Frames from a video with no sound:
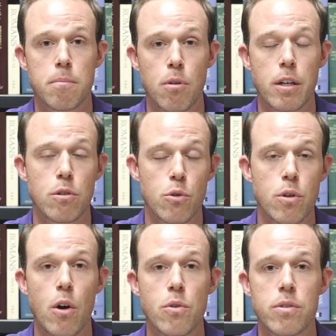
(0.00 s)
blood
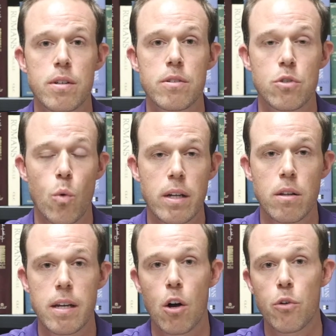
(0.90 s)
glucose as
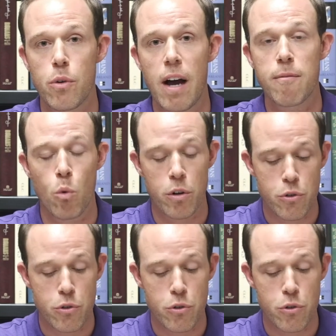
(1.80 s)
quickly, and also have more